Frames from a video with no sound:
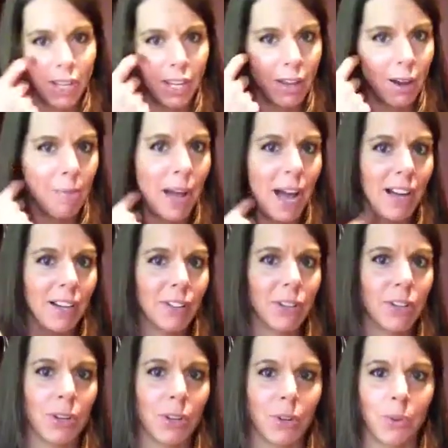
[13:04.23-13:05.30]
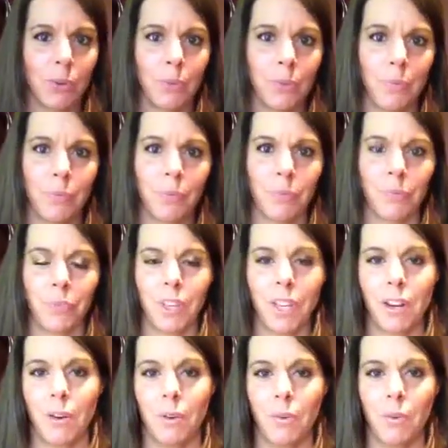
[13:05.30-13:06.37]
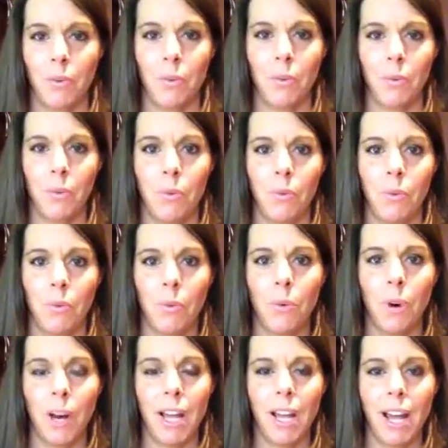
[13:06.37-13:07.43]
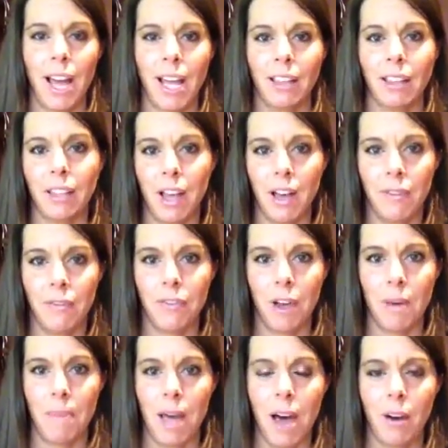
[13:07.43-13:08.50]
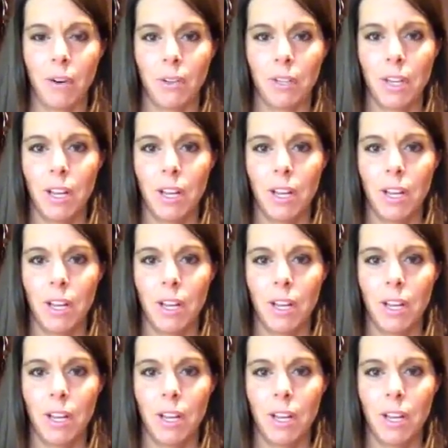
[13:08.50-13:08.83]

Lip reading: go back to, what I love about